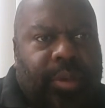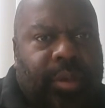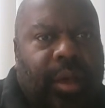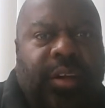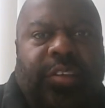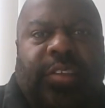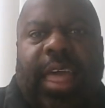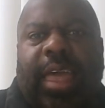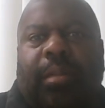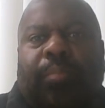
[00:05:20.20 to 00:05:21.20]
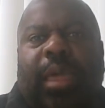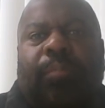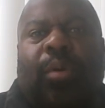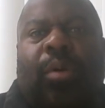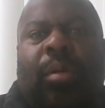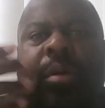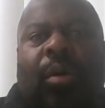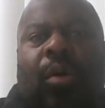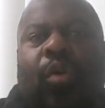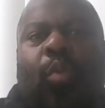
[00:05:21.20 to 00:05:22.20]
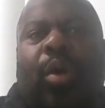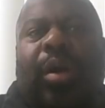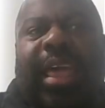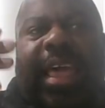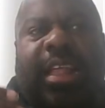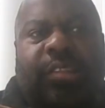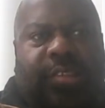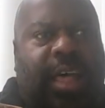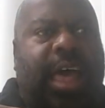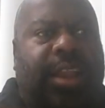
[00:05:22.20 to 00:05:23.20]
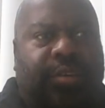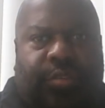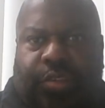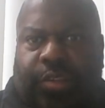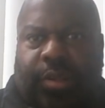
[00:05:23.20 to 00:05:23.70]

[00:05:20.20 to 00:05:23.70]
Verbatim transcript: Understand, people who were insiders